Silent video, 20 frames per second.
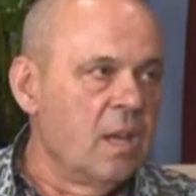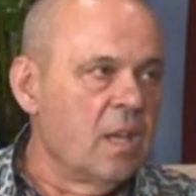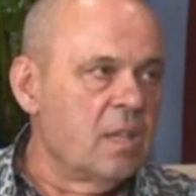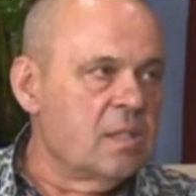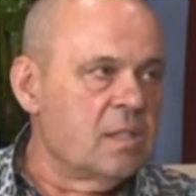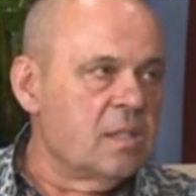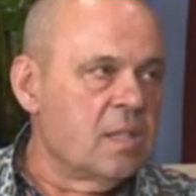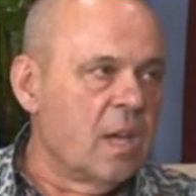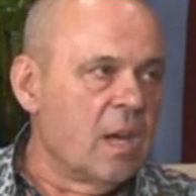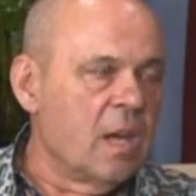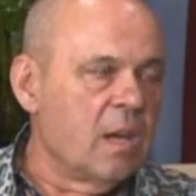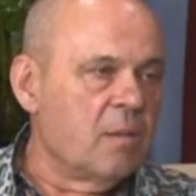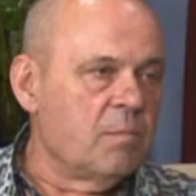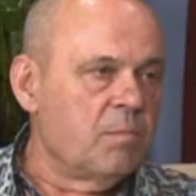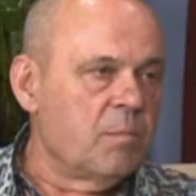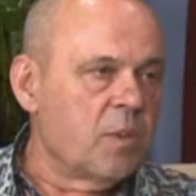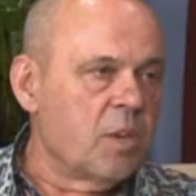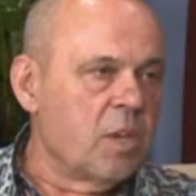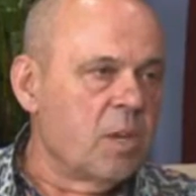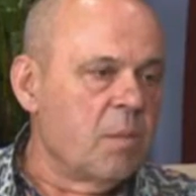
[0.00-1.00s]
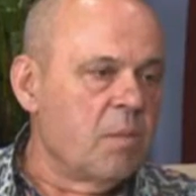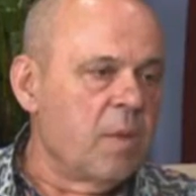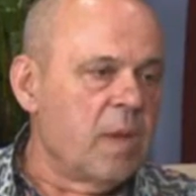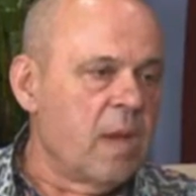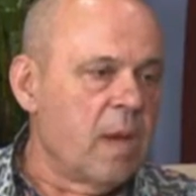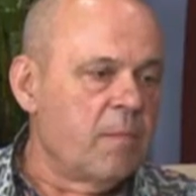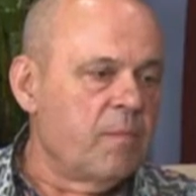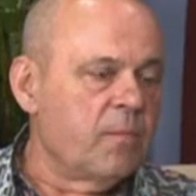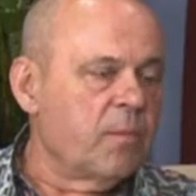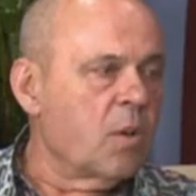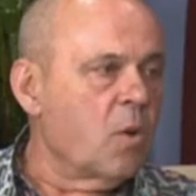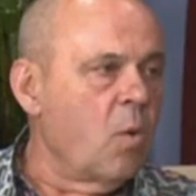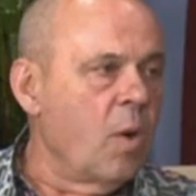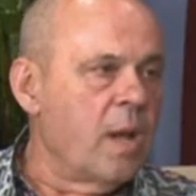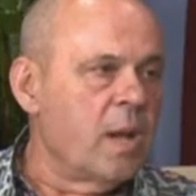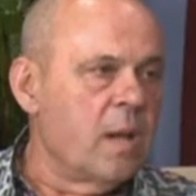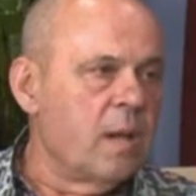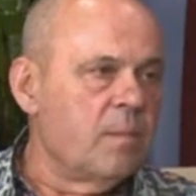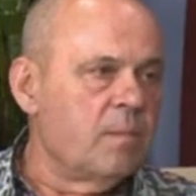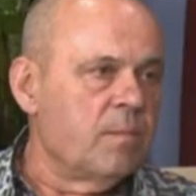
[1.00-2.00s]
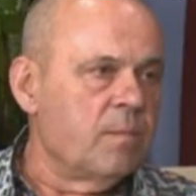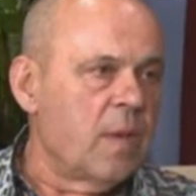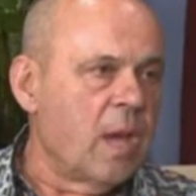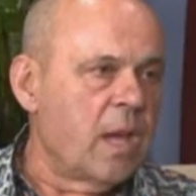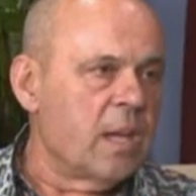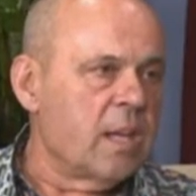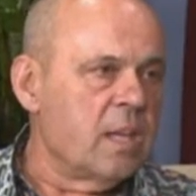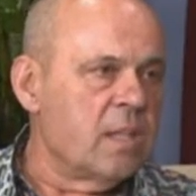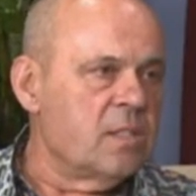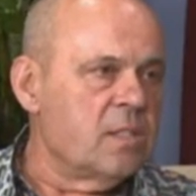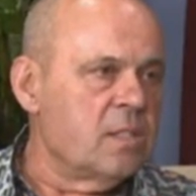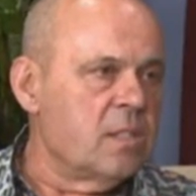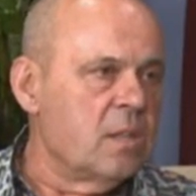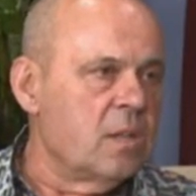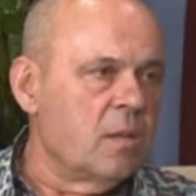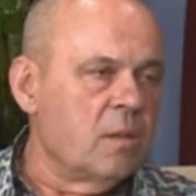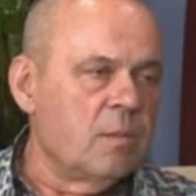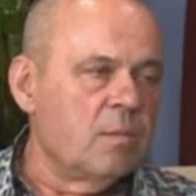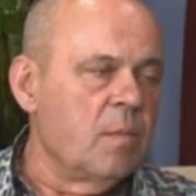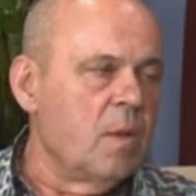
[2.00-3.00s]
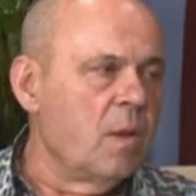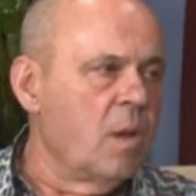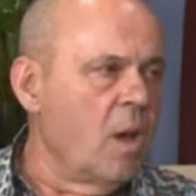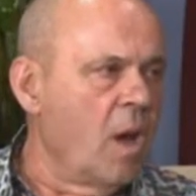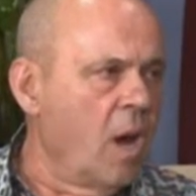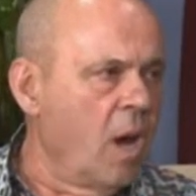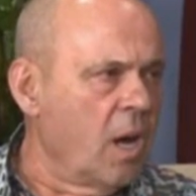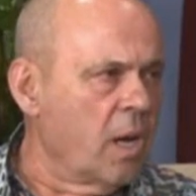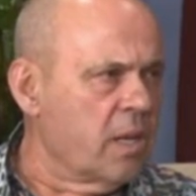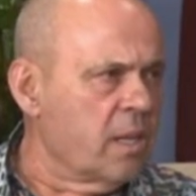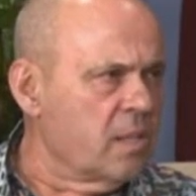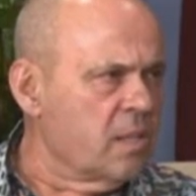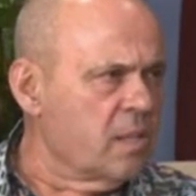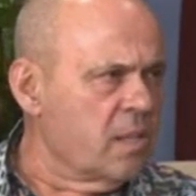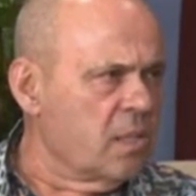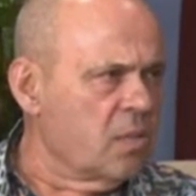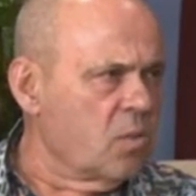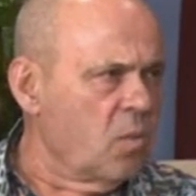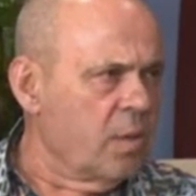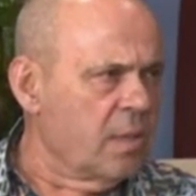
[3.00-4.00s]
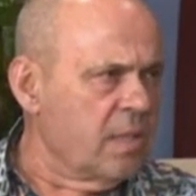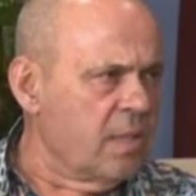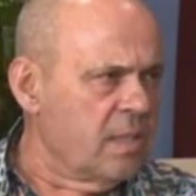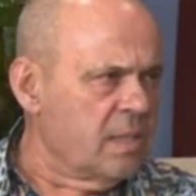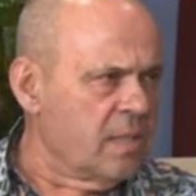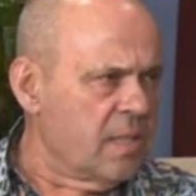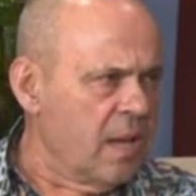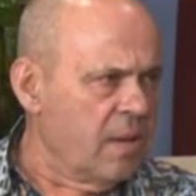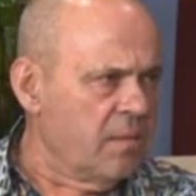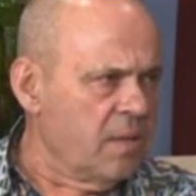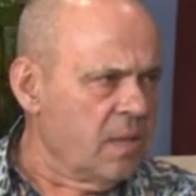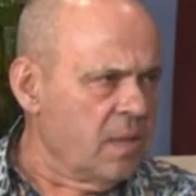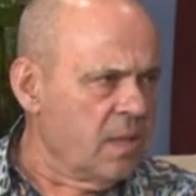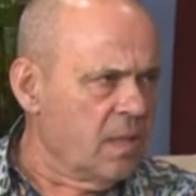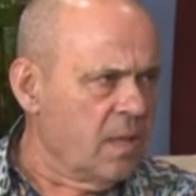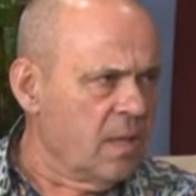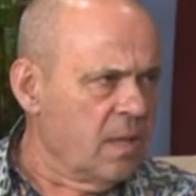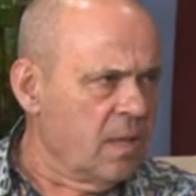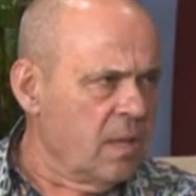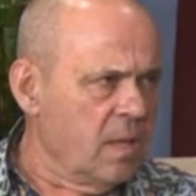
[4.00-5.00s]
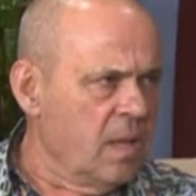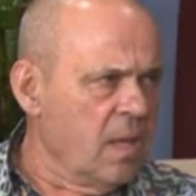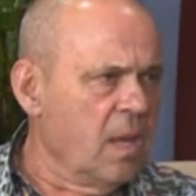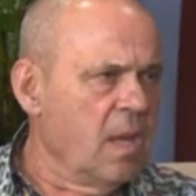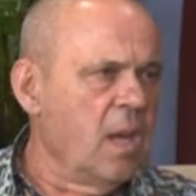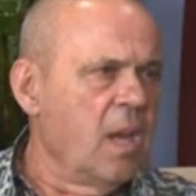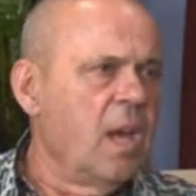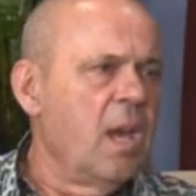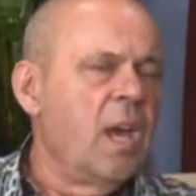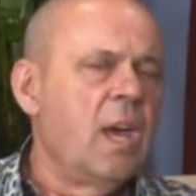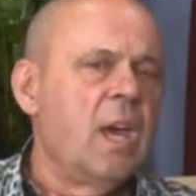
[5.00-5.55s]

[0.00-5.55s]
it's uh, going to be up for quite a, I guess, till August the 27th. Okay. Right.